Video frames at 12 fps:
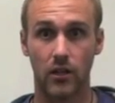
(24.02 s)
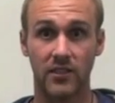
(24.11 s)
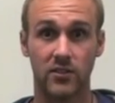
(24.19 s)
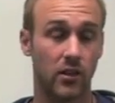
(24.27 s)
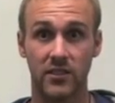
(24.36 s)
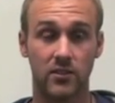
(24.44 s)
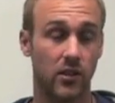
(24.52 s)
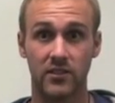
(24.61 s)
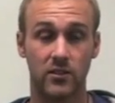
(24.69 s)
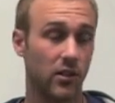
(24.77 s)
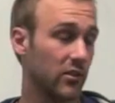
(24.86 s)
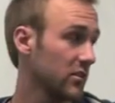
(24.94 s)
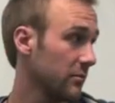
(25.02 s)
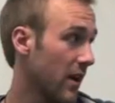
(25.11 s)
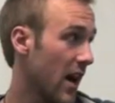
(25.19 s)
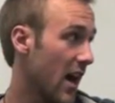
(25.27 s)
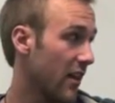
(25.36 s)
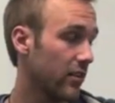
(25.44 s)
Let's learn some
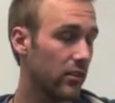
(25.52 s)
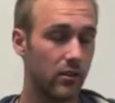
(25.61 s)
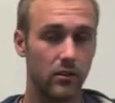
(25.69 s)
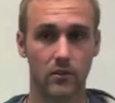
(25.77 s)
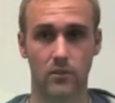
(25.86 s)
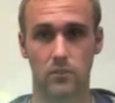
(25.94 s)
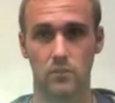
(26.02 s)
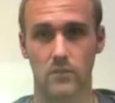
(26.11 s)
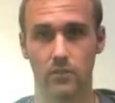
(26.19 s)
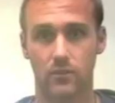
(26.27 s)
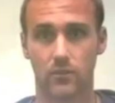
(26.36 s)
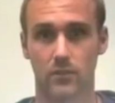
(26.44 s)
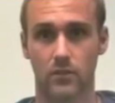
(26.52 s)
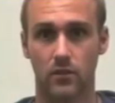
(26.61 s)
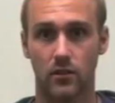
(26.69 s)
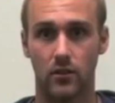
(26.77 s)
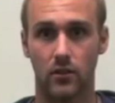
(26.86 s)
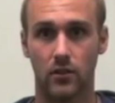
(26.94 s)
math.
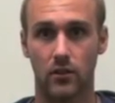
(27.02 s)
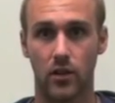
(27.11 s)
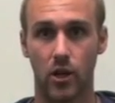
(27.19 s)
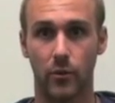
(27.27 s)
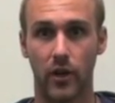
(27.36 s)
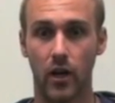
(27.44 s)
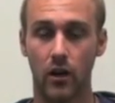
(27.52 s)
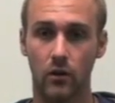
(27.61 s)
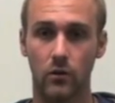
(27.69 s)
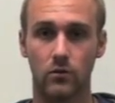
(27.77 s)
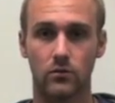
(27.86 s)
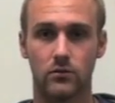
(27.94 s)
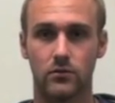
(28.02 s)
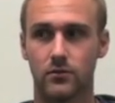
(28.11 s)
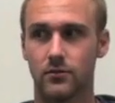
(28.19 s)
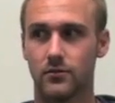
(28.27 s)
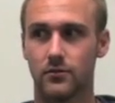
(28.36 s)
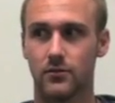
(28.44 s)
Here we go.
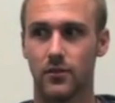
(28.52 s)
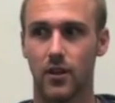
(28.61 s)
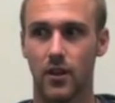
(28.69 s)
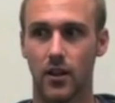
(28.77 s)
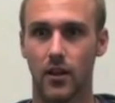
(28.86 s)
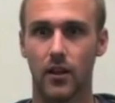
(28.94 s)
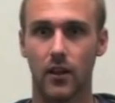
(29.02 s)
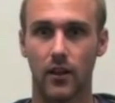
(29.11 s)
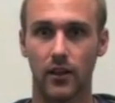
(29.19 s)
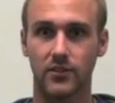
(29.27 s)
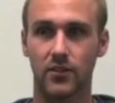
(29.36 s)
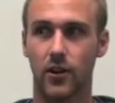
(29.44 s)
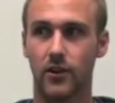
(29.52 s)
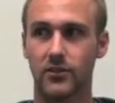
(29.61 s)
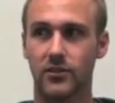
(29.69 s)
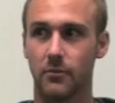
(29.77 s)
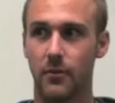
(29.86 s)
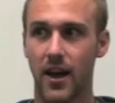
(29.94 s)
Let's learn some